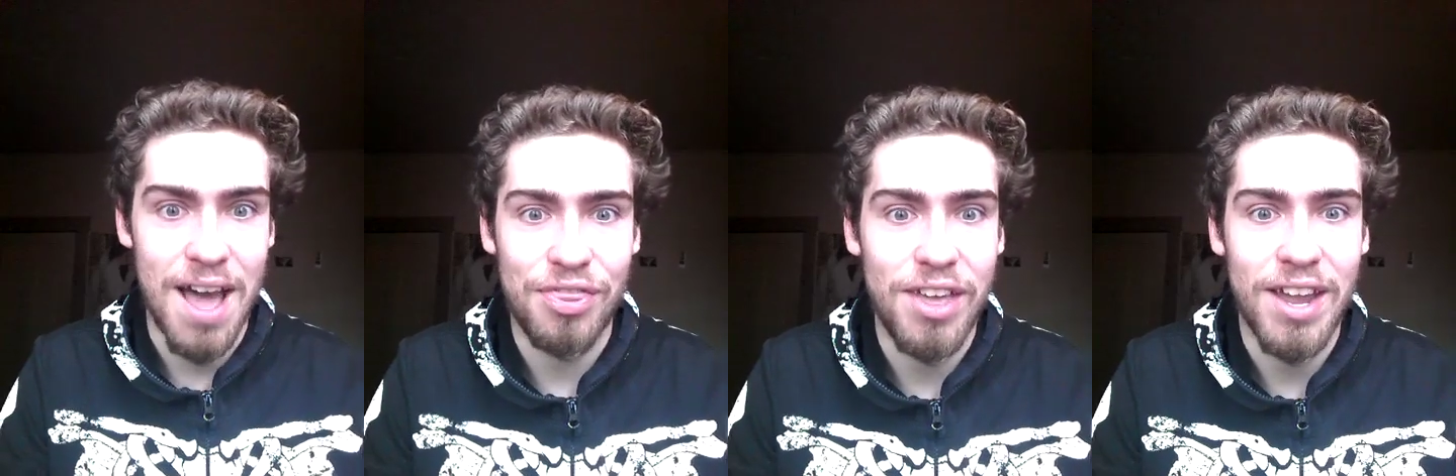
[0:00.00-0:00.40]

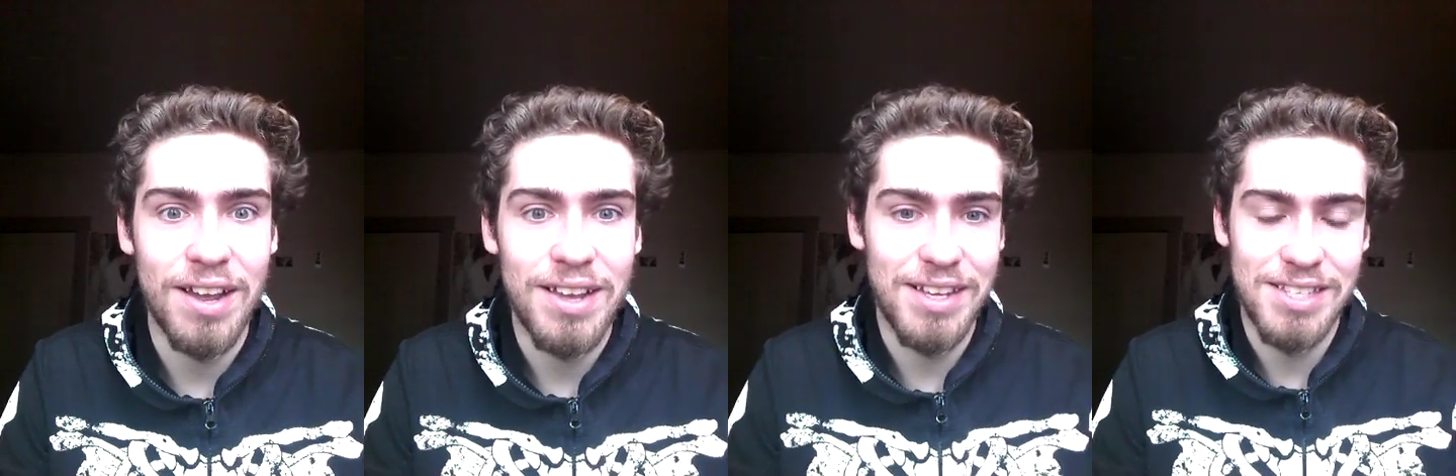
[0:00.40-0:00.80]
nothing
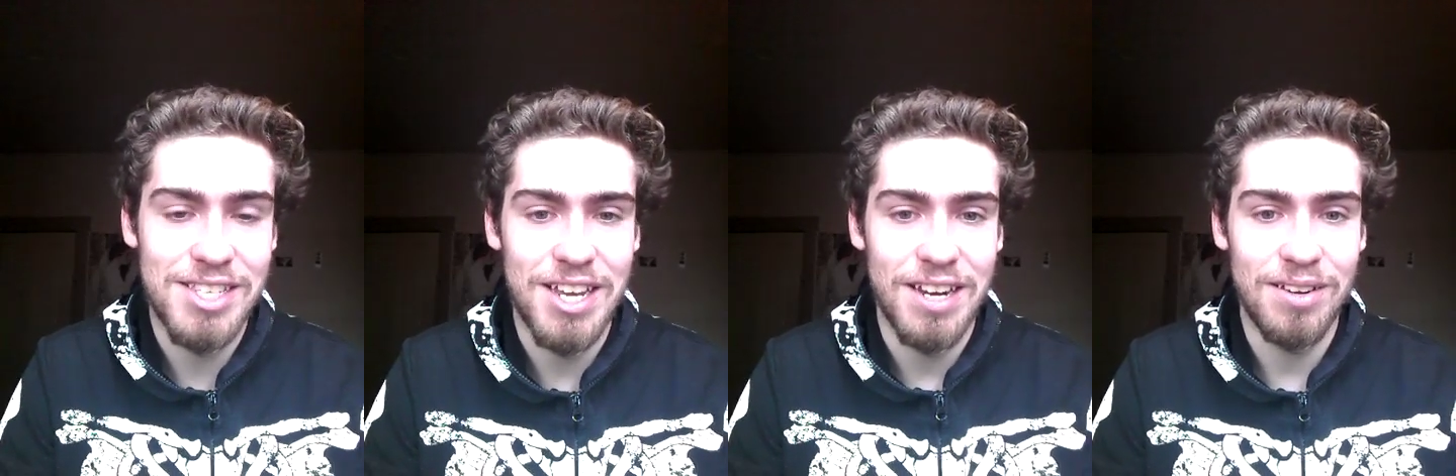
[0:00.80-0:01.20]
is
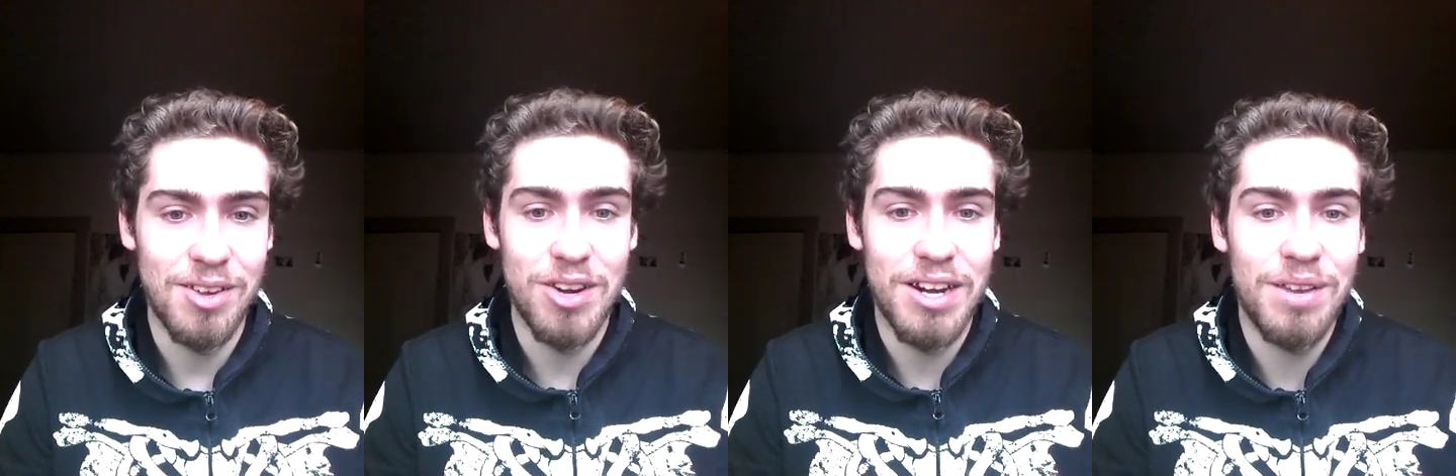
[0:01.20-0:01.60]
seen.
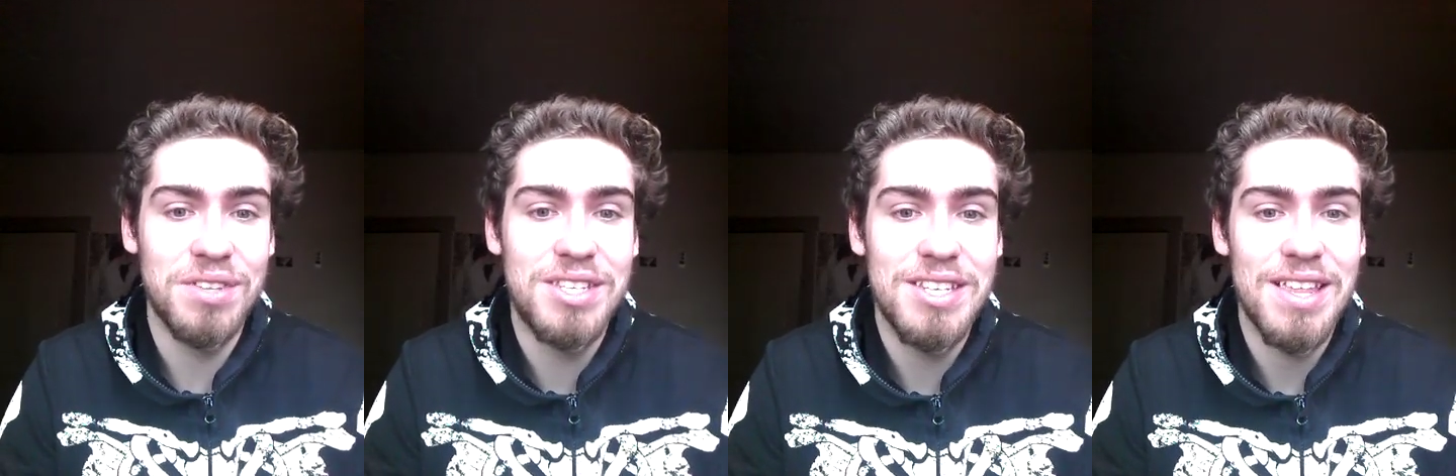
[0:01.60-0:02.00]
You didn't
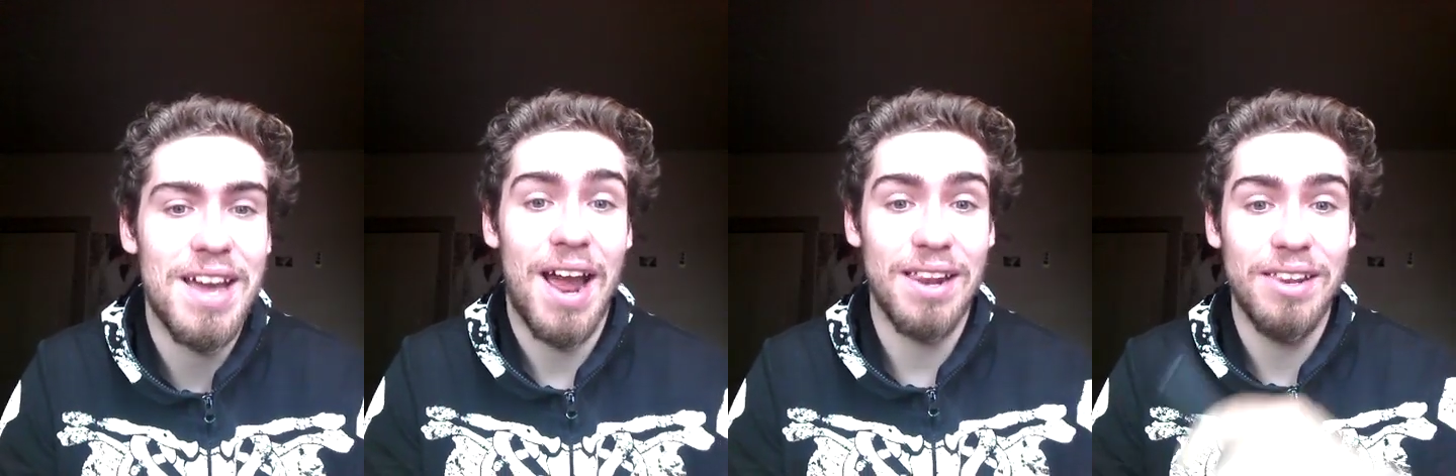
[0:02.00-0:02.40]
even see
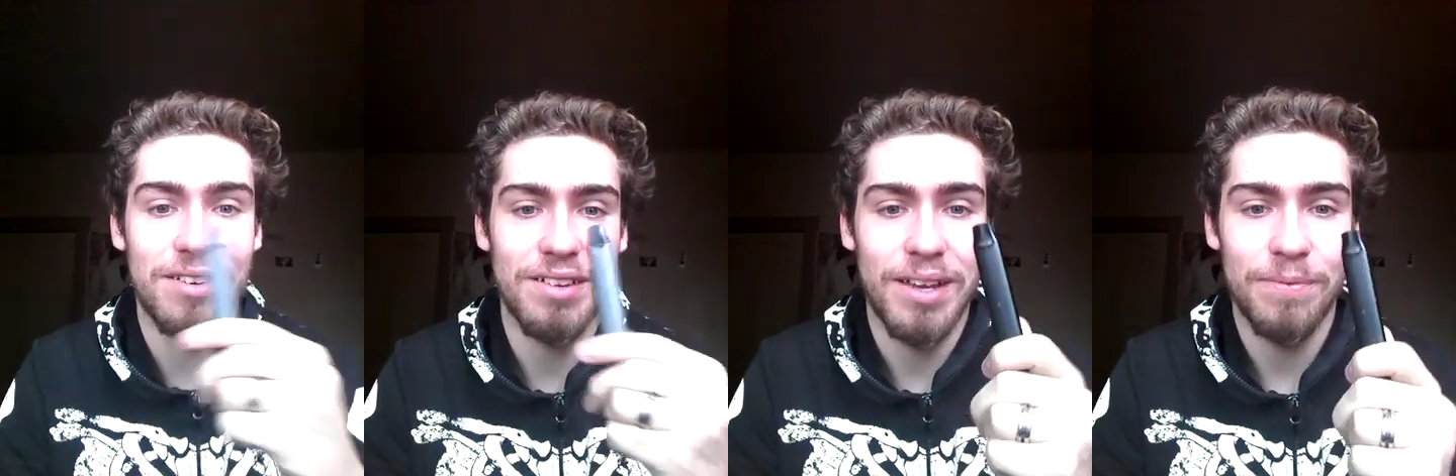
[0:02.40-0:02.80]
that.
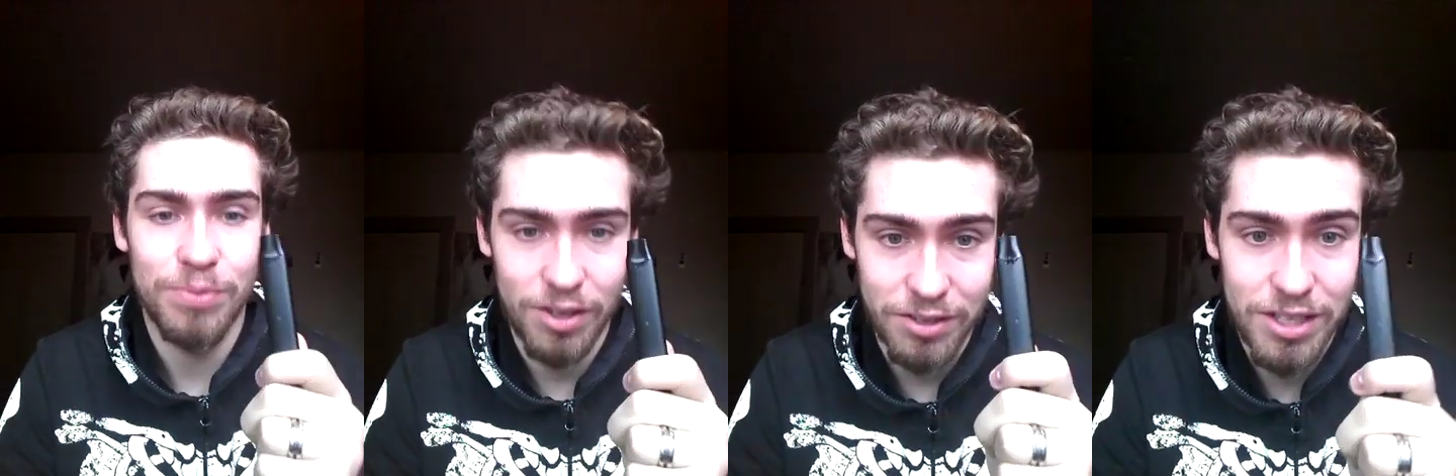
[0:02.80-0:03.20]

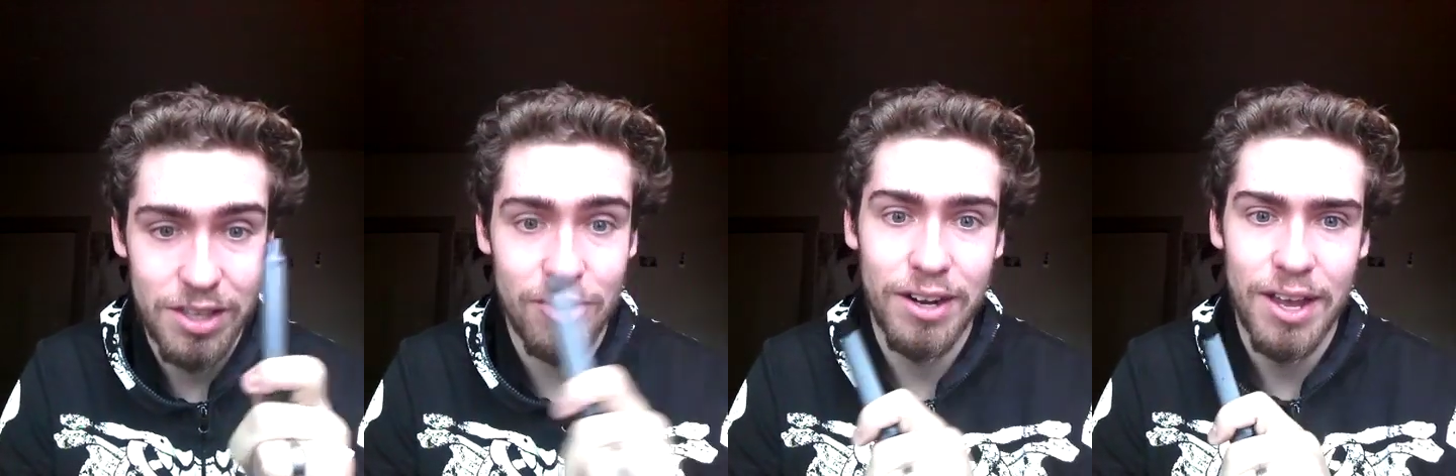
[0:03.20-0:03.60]
You'll see the
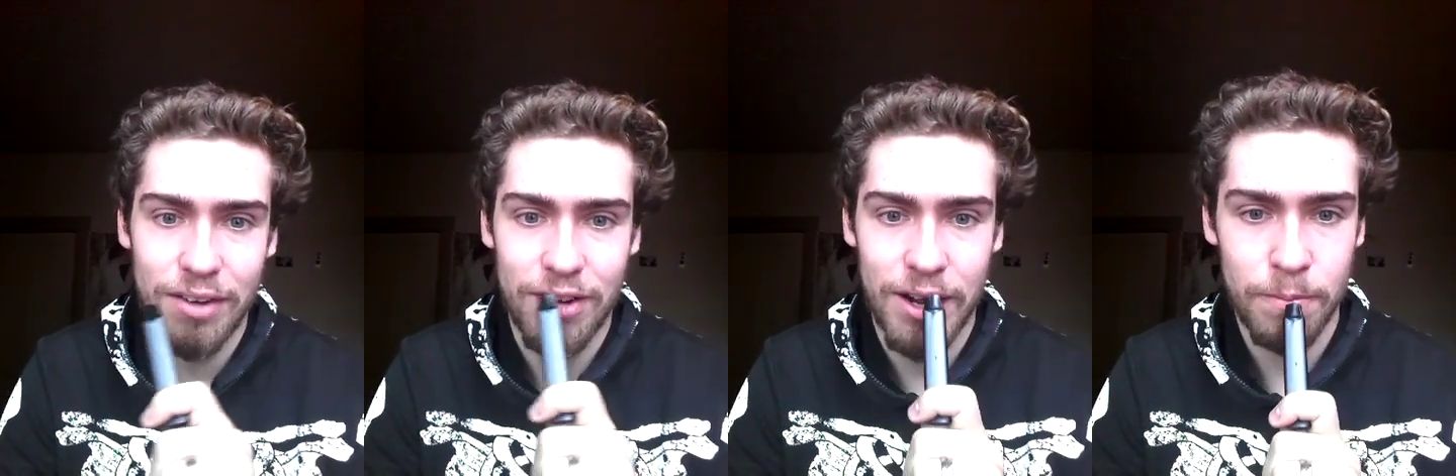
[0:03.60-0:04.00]
green
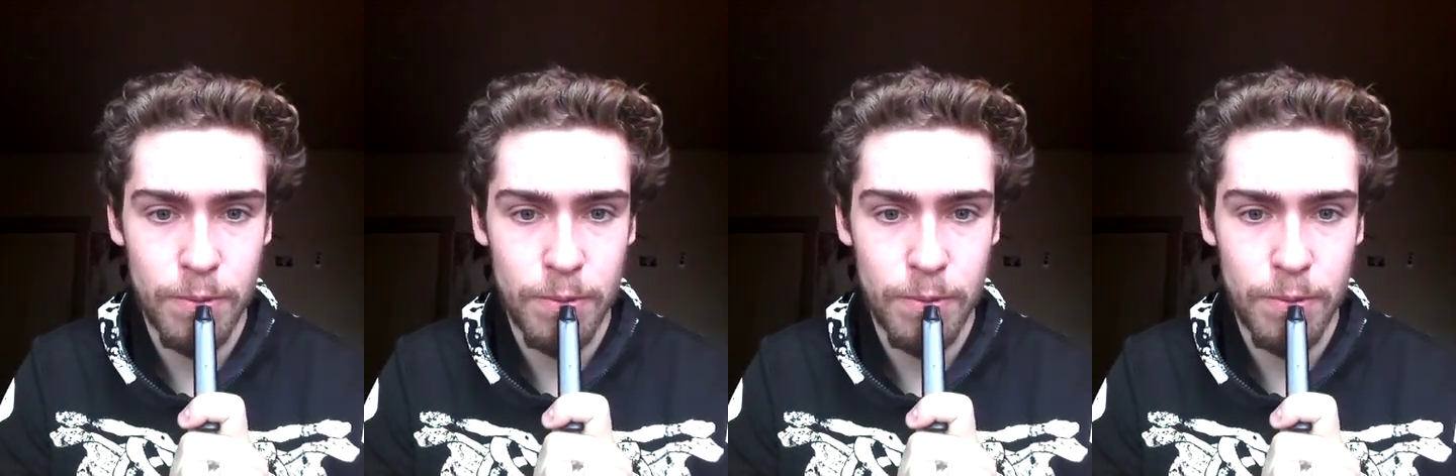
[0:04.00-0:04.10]
light. Ready?